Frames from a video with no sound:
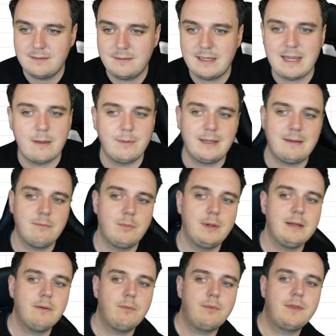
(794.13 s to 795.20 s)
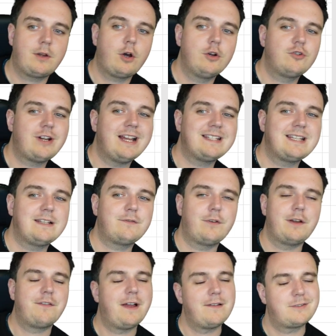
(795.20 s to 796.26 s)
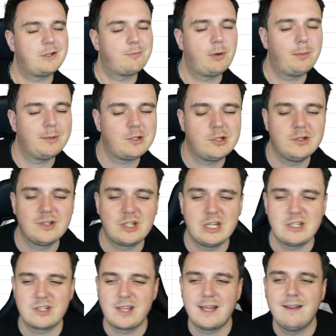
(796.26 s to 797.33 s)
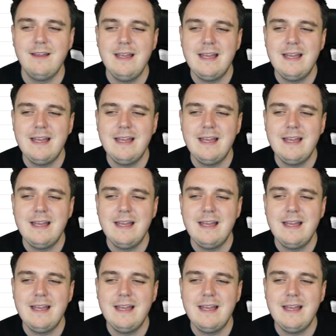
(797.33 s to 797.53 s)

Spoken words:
The contract says 45, so I probably shouldn't change that,